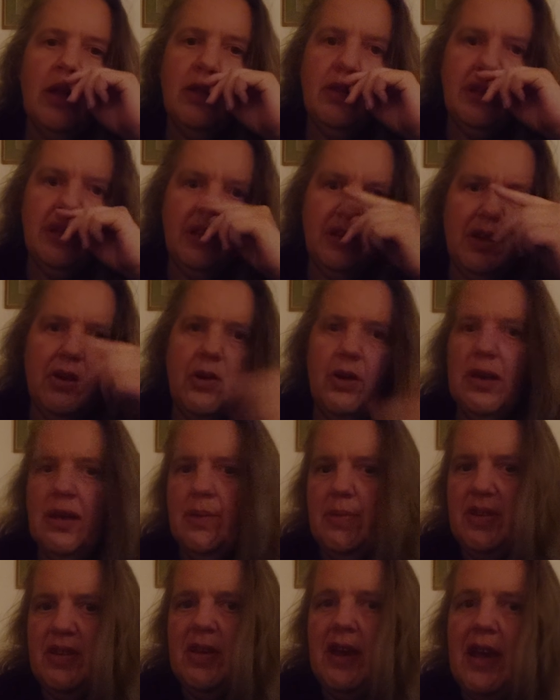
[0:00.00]
That no
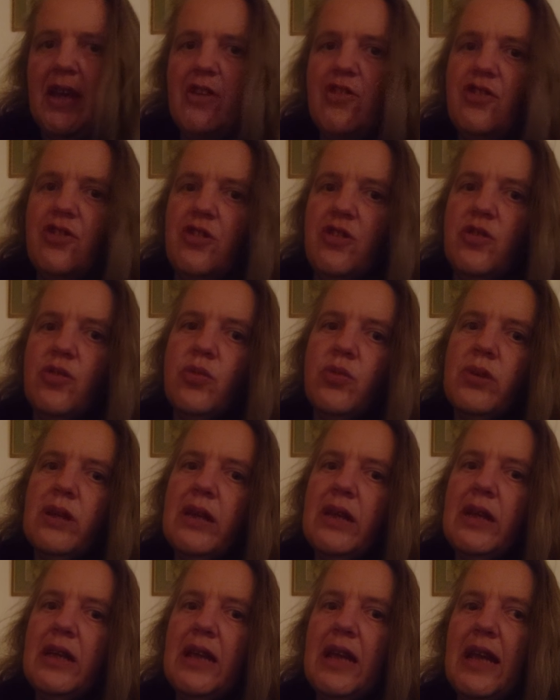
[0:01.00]
limitations
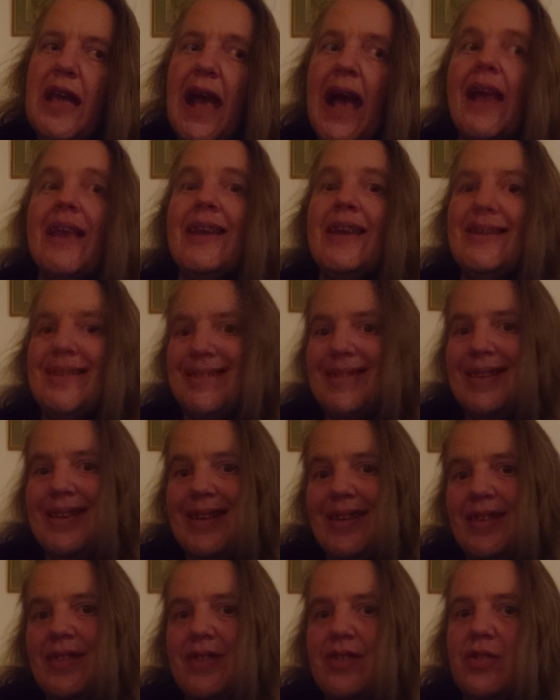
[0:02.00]
really can
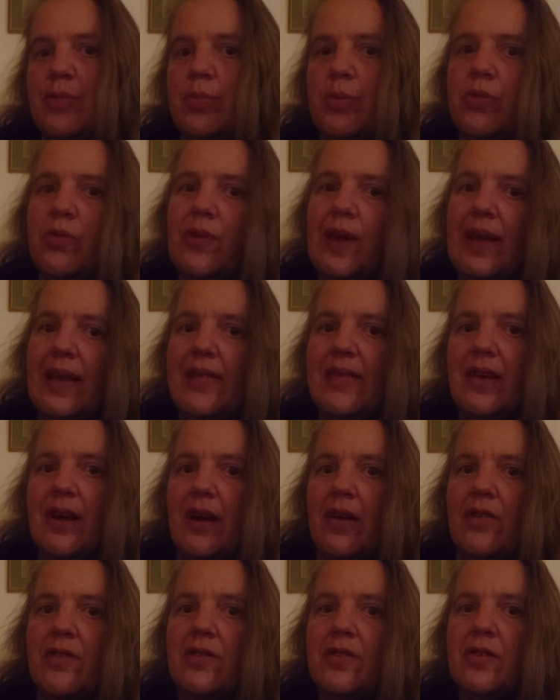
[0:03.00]
exist to prevent
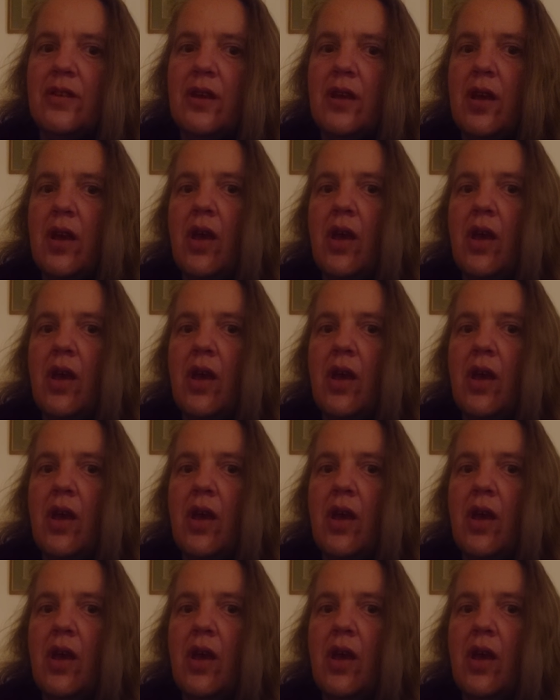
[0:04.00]
us